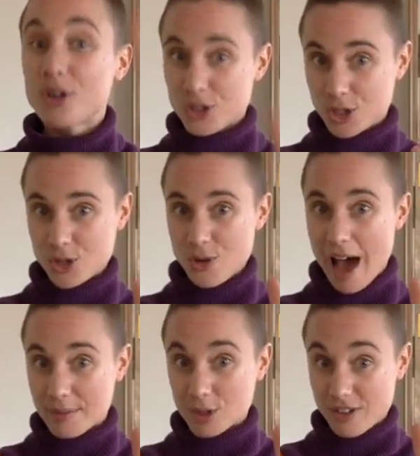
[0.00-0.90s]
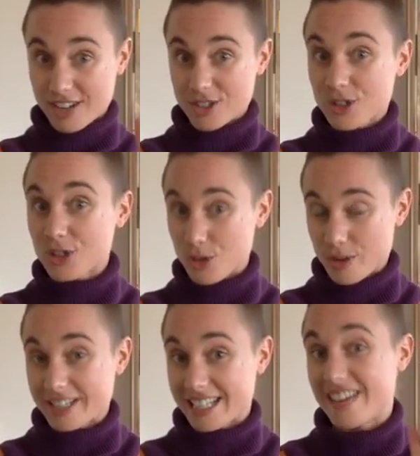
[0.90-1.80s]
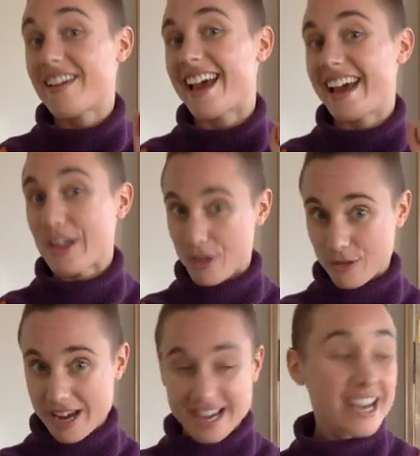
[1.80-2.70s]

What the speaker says: 2 observations to receive a 3.